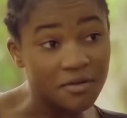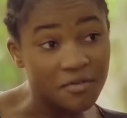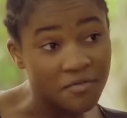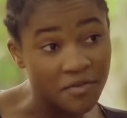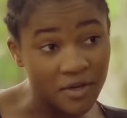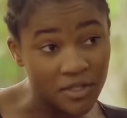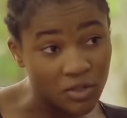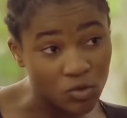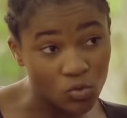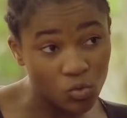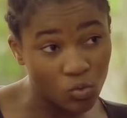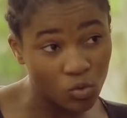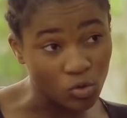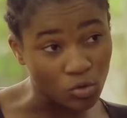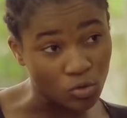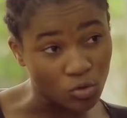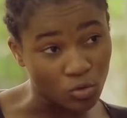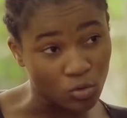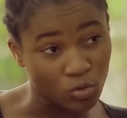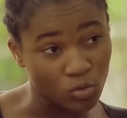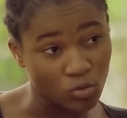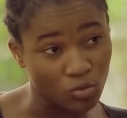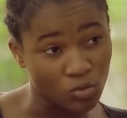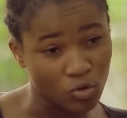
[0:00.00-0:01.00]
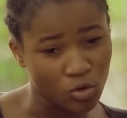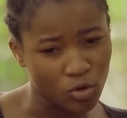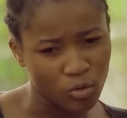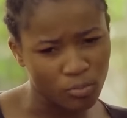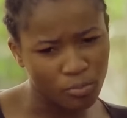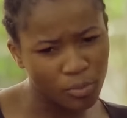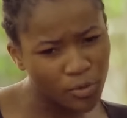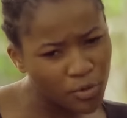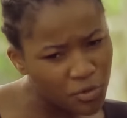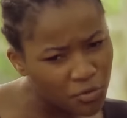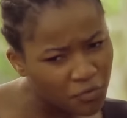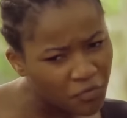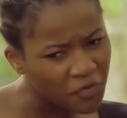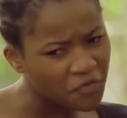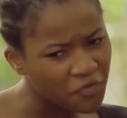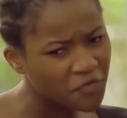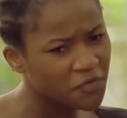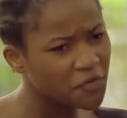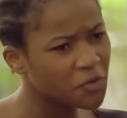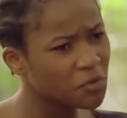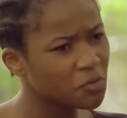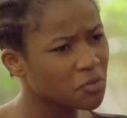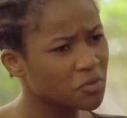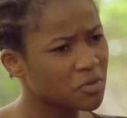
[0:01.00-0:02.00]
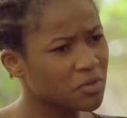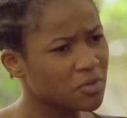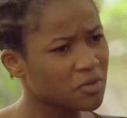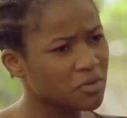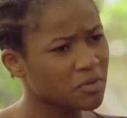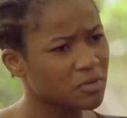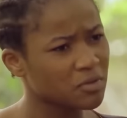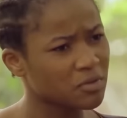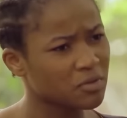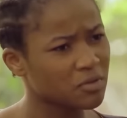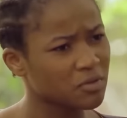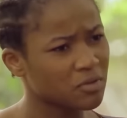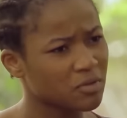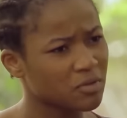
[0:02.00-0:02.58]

a great one, but you refused.